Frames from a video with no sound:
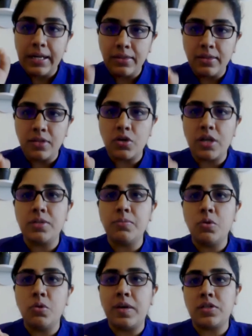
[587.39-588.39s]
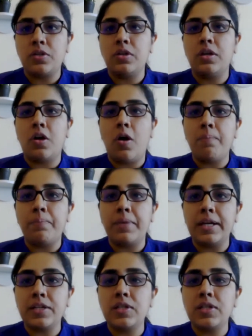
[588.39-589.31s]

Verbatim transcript: in the trigeminovascular complex.